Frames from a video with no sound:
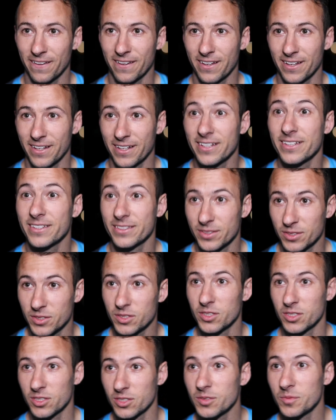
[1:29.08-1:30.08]
to show why he
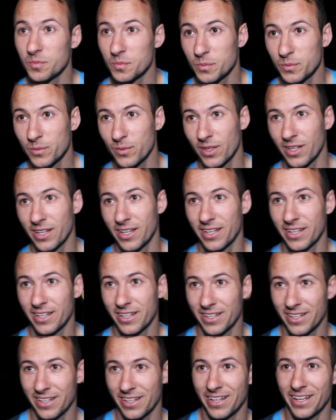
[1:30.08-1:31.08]
went to the 2014 World
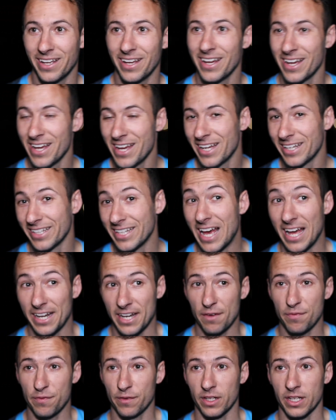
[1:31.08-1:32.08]
Cup. Yeah,
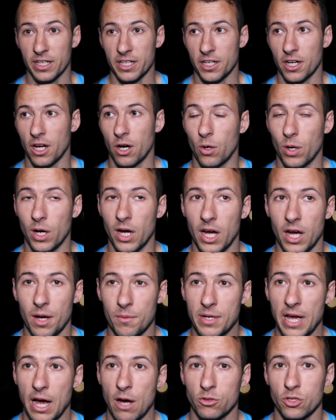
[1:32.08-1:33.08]
definitely. You know,
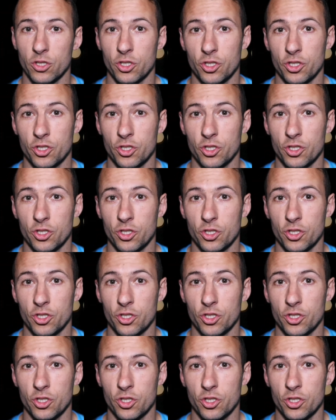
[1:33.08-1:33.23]
uh, Gals